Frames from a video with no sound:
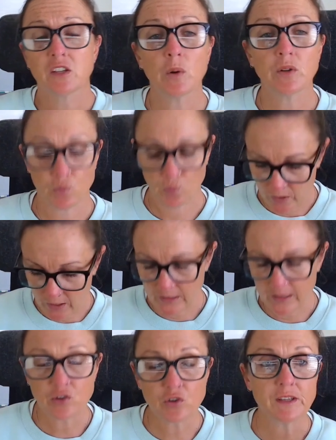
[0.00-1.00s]
So it's
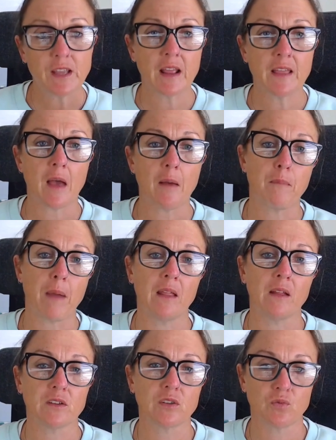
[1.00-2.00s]
really just getting that
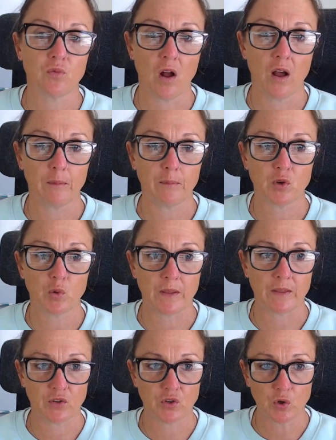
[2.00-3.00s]
balance right
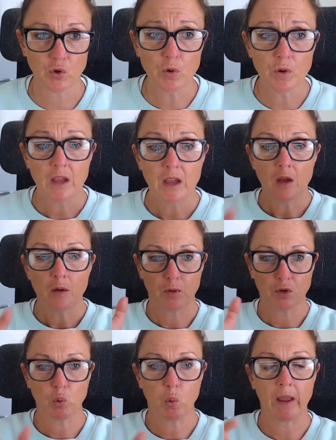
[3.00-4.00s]
between the two,
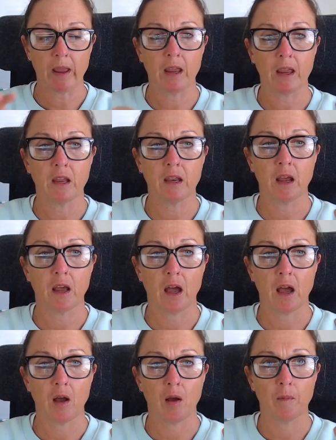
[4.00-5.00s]
between
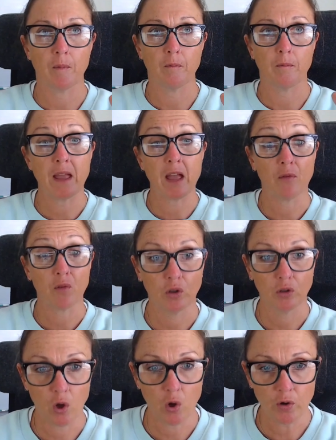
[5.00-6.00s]
being able to
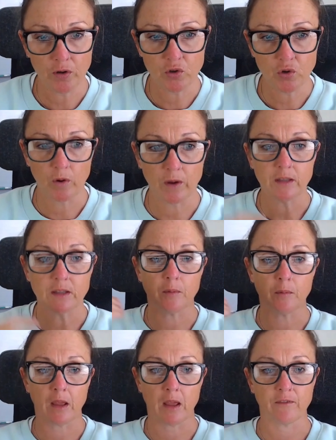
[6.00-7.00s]
load a joint
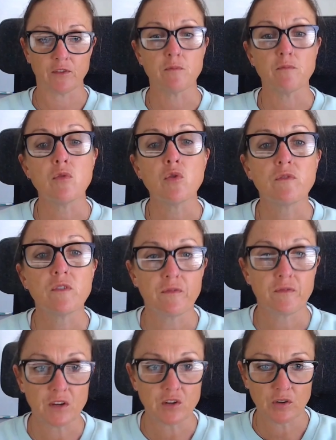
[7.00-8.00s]
and being able to move
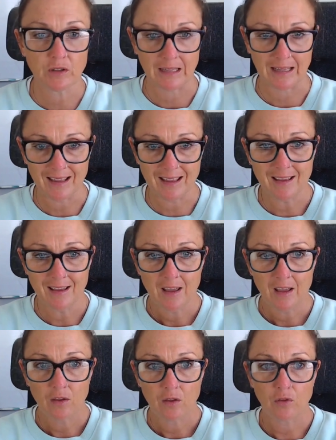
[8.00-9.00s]
efficiently
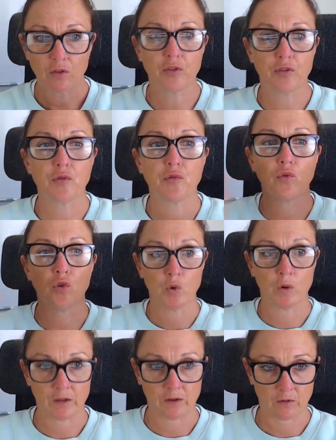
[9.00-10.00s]

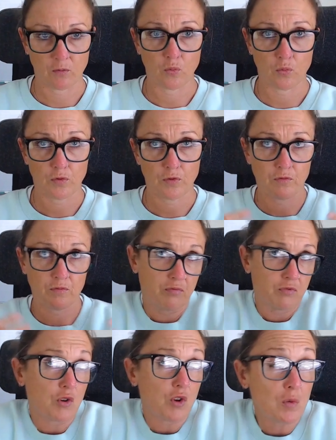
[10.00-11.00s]

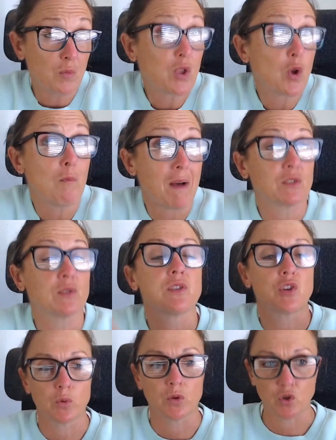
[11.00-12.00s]
with your muscles
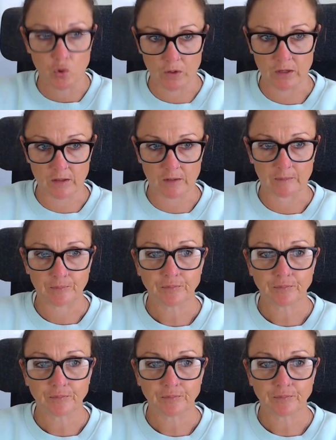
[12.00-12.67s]
through a joint.